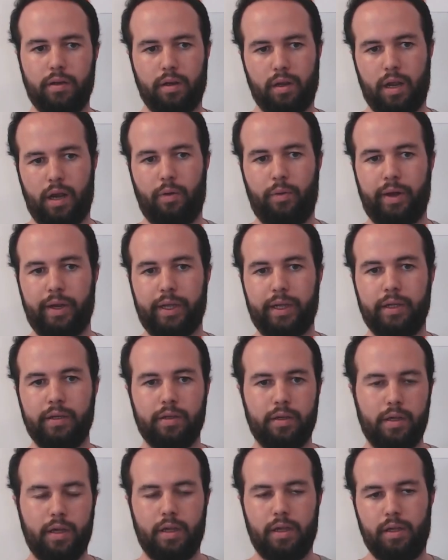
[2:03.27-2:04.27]
array
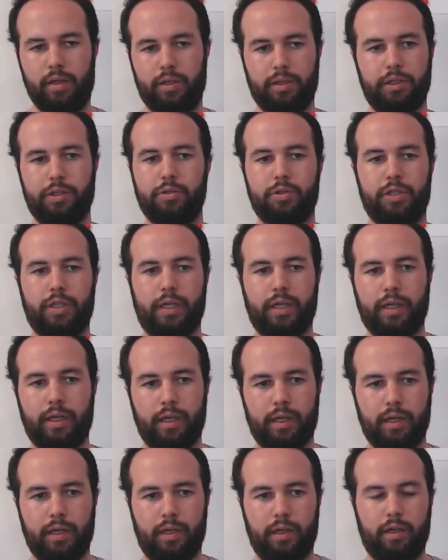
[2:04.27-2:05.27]
using
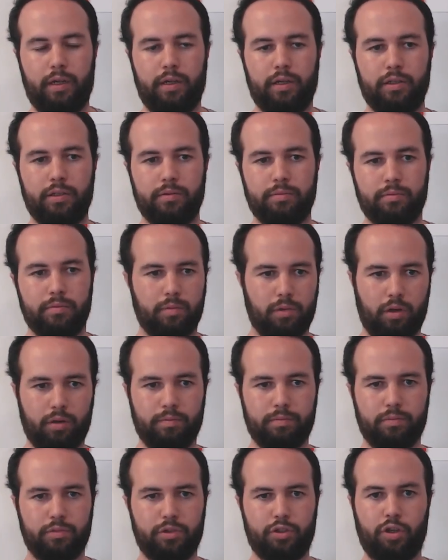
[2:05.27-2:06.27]

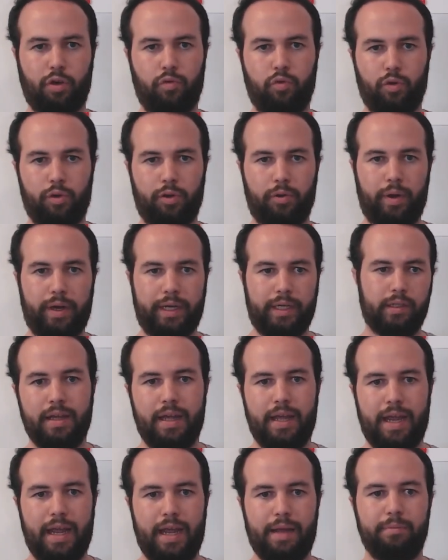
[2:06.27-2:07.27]
software RAID,
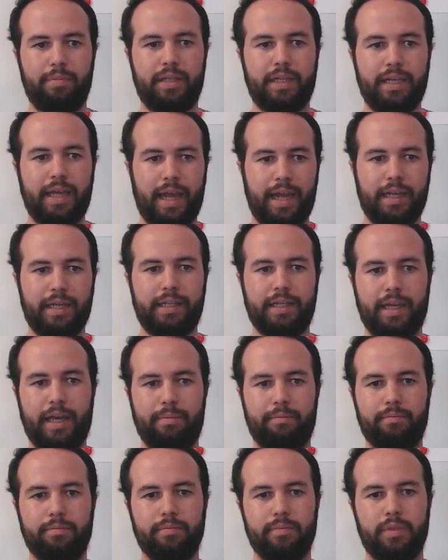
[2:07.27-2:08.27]

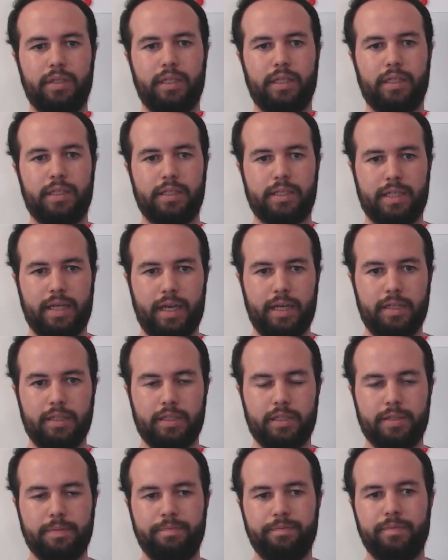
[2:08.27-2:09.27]
MDADM in this
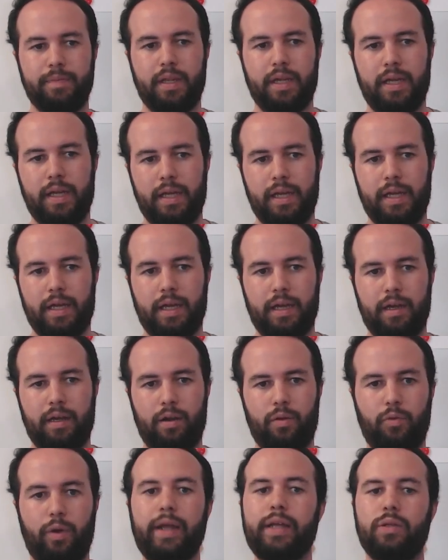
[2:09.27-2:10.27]
case.
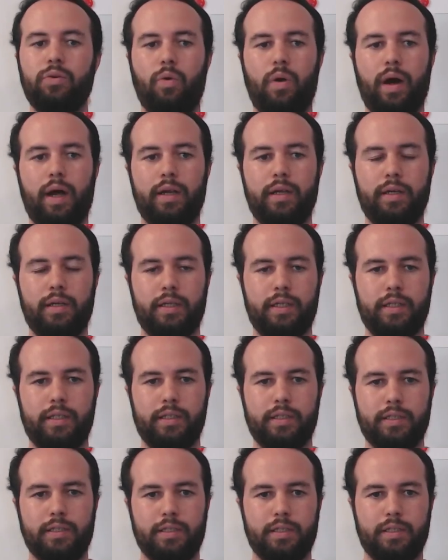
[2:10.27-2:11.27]
RAID 1
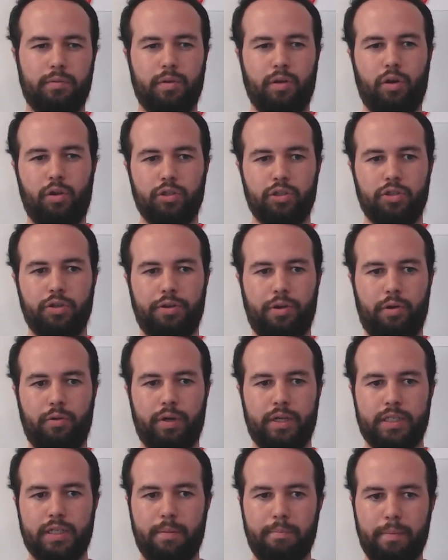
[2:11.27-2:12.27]
is also known
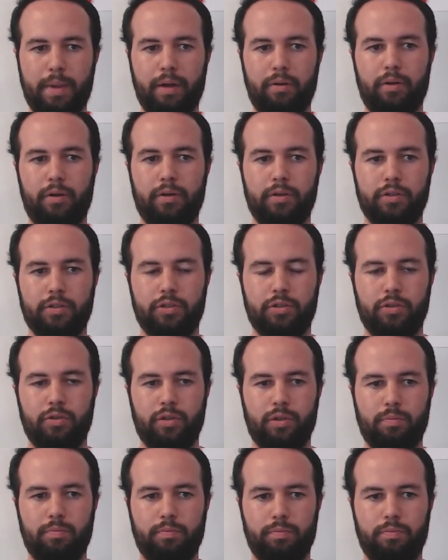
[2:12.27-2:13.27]
as a mirror, so
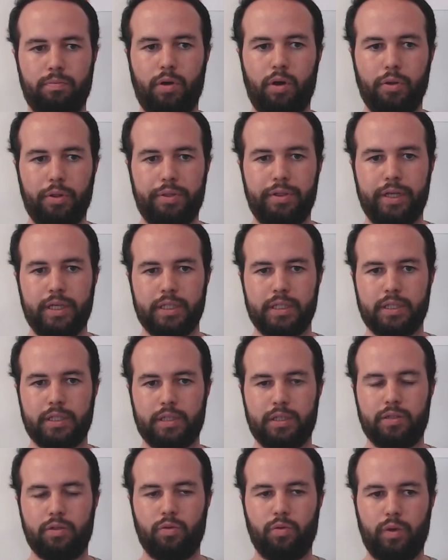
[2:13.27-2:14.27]
both
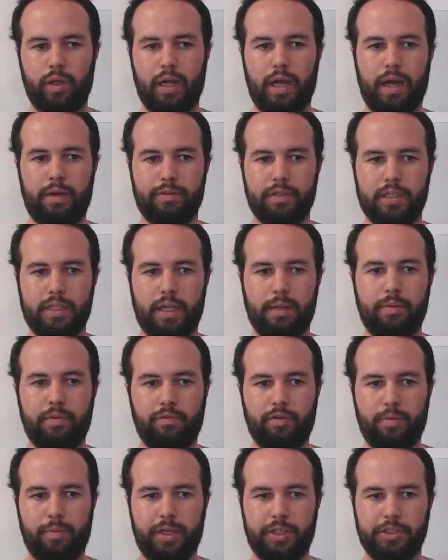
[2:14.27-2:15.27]
disks will have the same
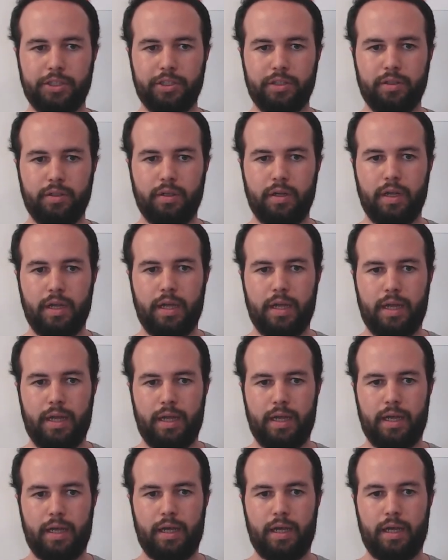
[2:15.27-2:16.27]
information,
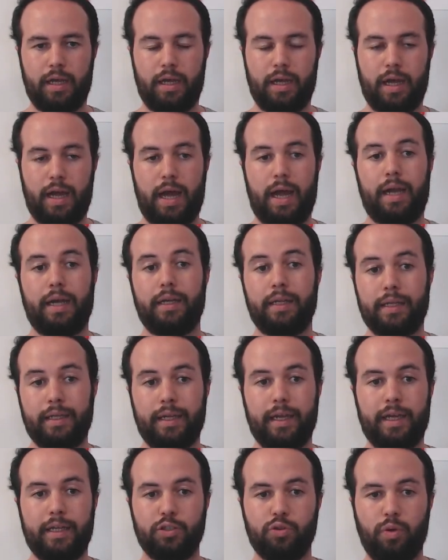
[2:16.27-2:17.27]
and in
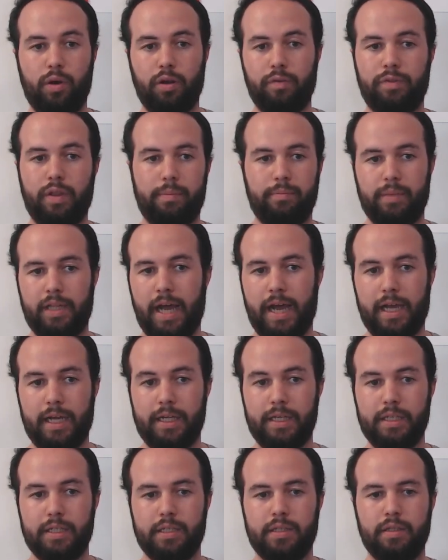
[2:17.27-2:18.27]
case one of them
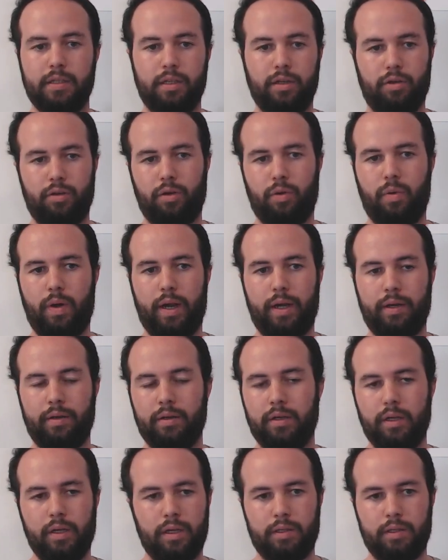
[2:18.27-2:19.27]
dies, the other
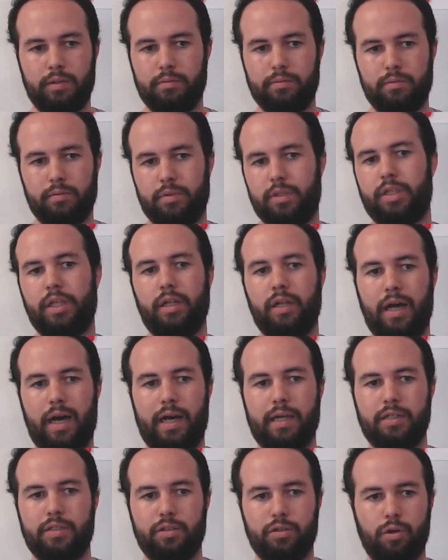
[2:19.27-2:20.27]
one still
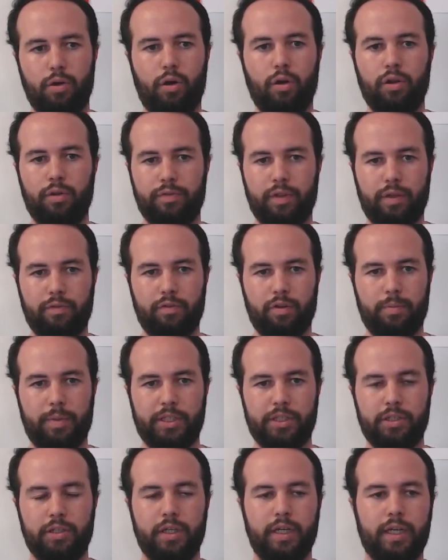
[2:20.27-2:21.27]
has all of the
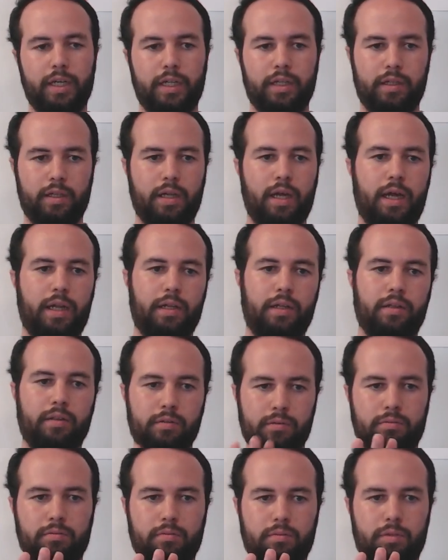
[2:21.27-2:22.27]
information needed, and
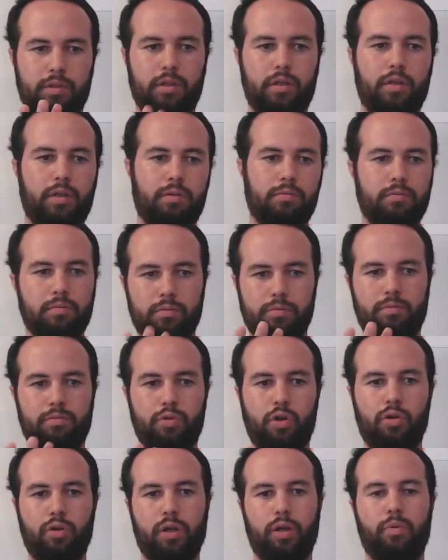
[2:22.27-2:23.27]
the
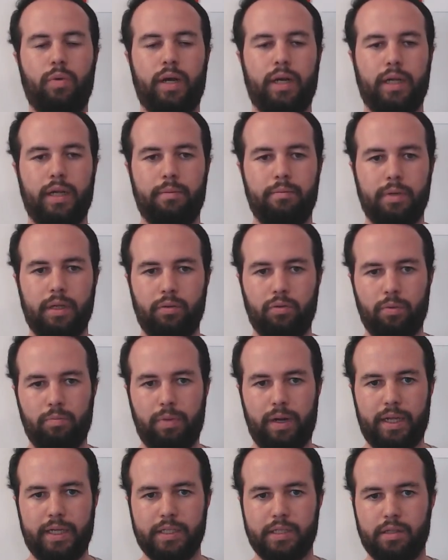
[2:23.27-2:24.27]
broken one can be
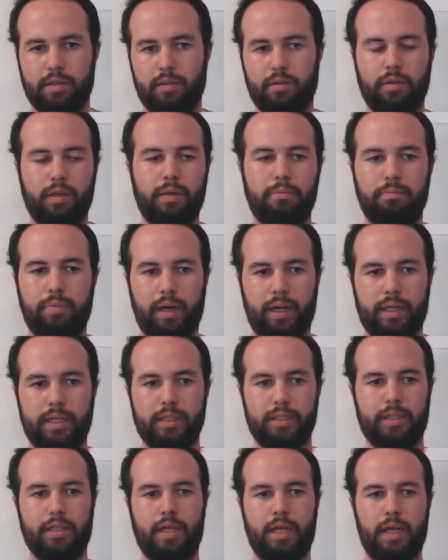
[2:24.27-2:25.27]
replaced in
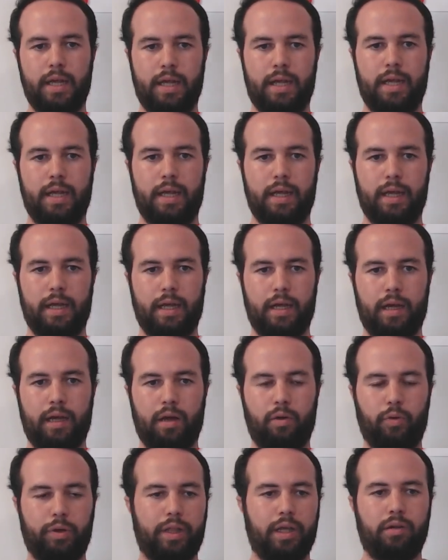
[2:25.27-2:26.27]
place
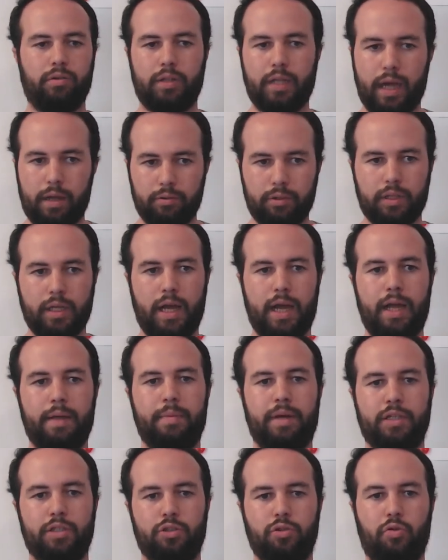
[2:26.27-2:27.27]
without downtime
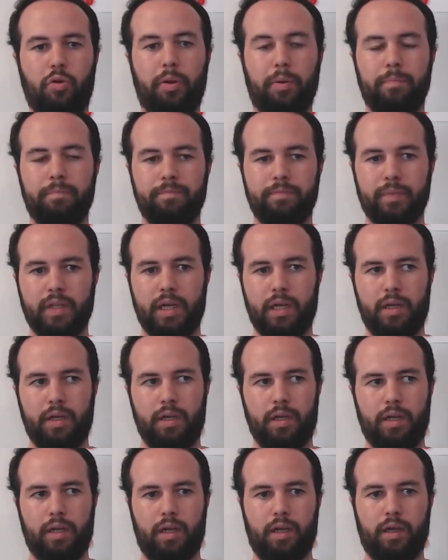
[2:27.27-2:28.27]
and so on.
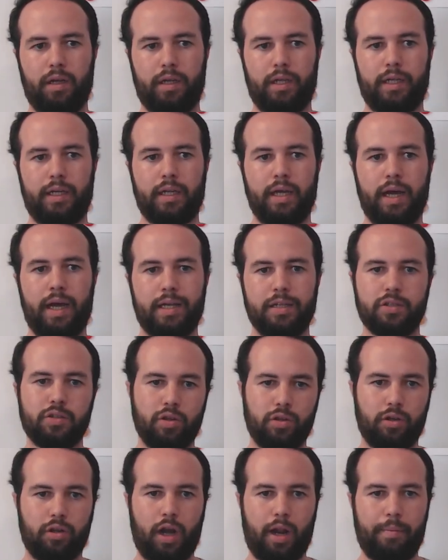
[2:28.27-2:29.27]
It has
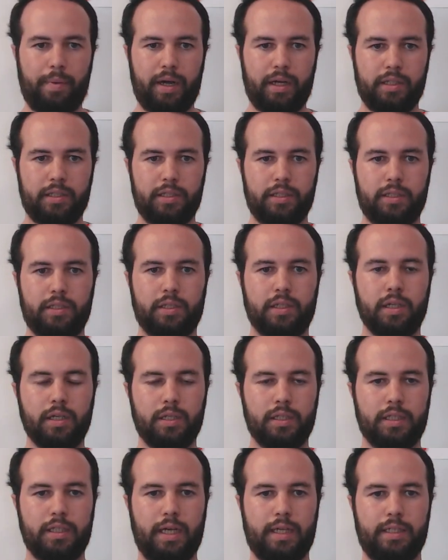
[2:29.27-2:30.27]
other advantages
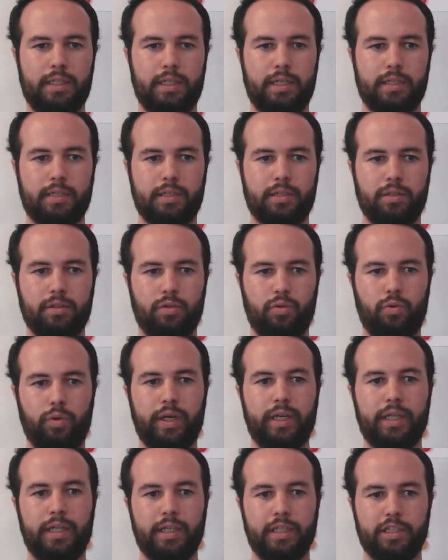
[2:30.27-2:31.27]
such as
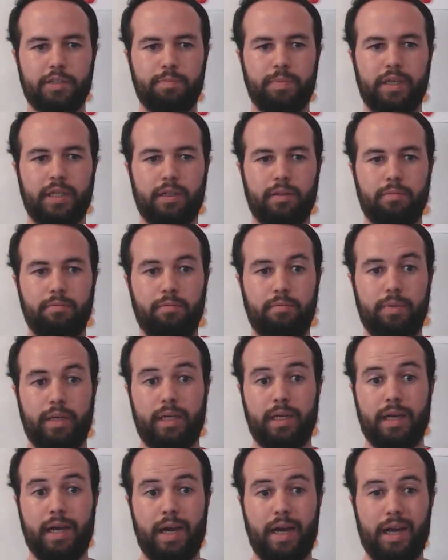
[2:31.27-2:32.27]
reading speed
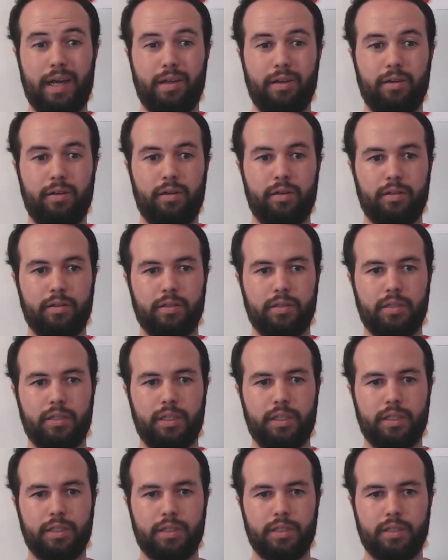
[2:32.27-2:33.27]
being higher,
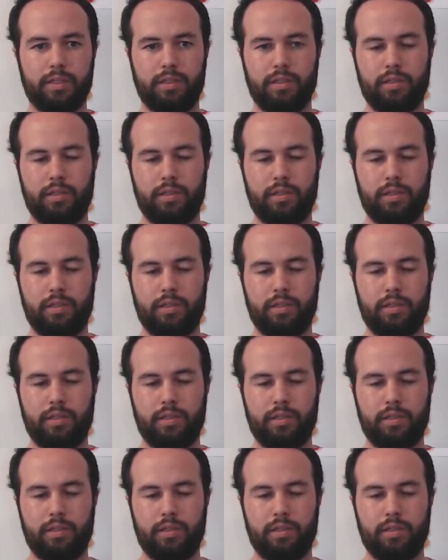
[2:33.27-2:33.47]
since